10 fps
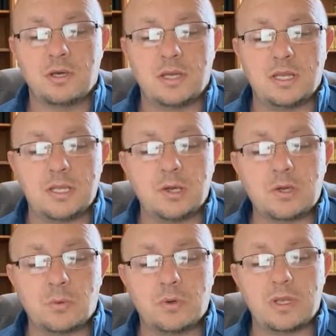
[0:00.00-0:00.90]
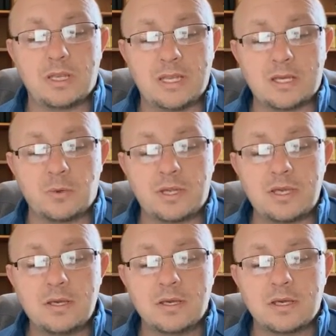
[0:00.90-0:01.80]

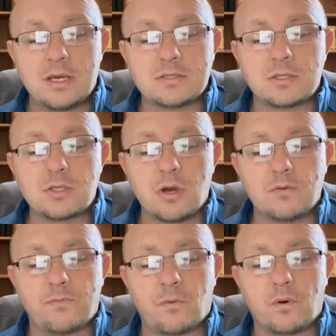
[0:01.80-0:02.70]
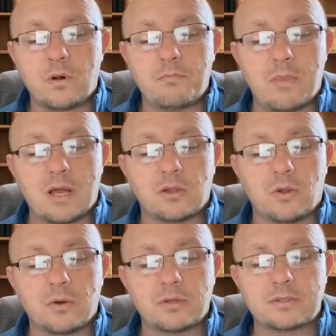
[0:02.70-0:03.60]
Iniquity is atoned for by
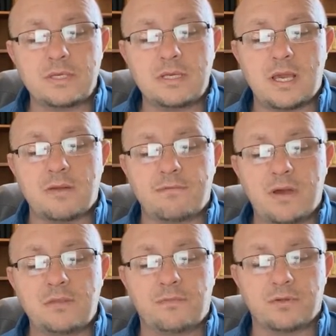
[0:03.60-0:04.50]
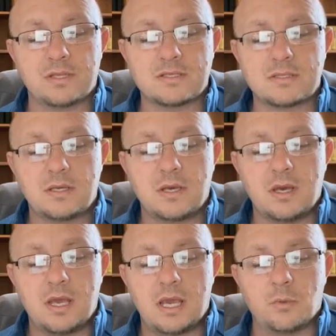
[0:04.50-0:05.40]
loyalty and faithfulness,
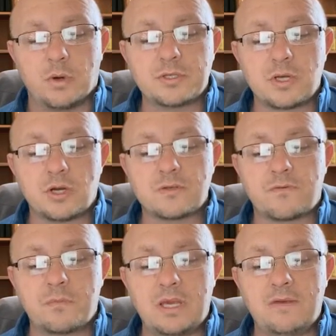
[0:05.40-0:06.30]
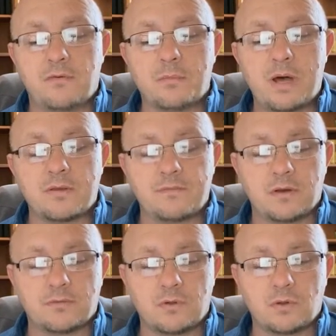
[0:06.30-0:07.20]
and one turns from evil by the
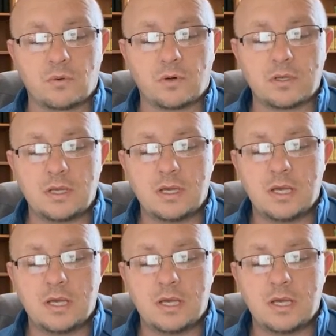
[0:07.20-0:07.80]
fear of the Lord.